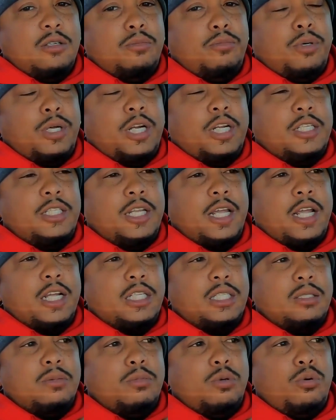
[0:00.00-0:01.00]
but it
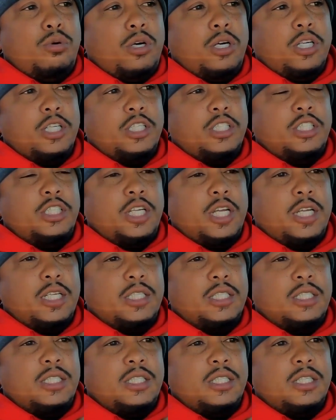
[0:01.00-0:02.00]
takes more than
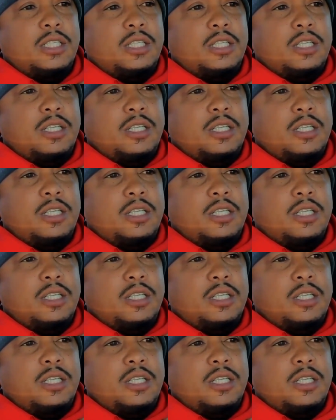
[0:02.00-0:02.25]
just